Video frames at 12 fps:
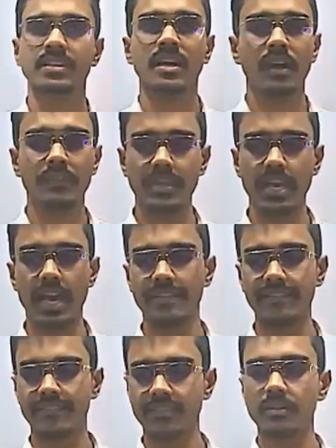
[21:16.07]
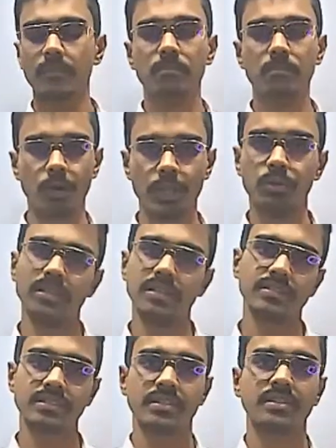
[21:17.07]
have modulus.
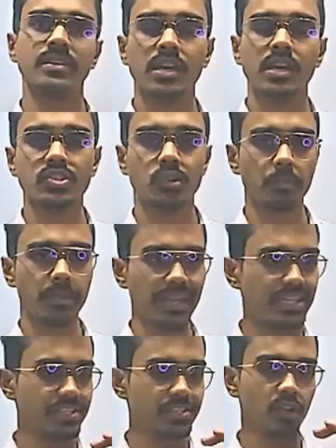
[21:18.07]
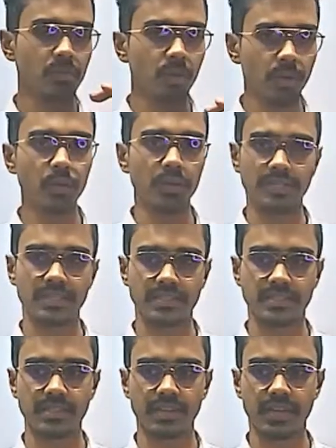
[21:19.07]
So based on modulus,
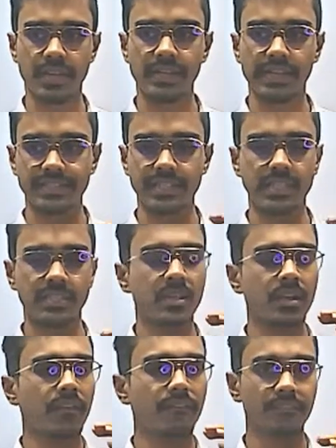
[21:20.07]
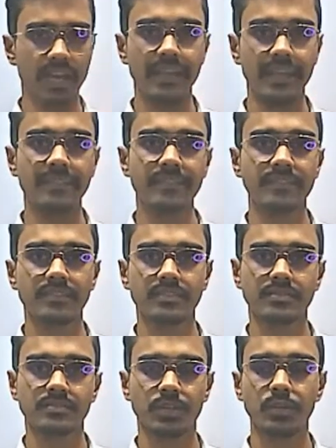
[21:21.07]
right, that's a value.
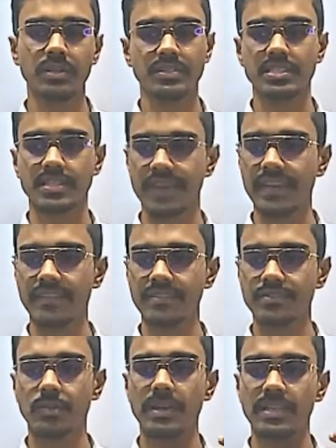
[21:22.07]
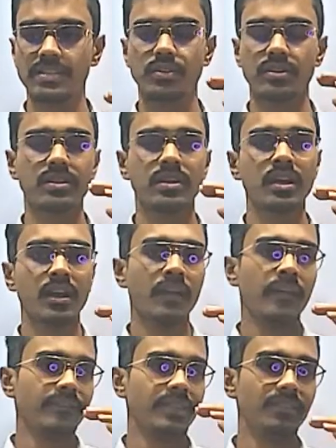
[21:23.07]
Modulus is a value. So based on the
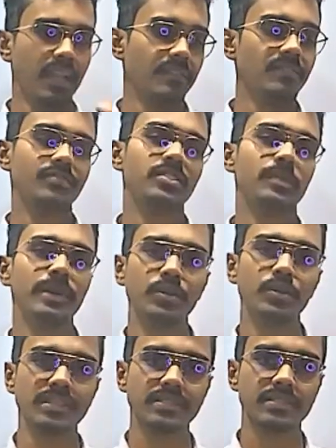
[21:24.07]
value of the modulus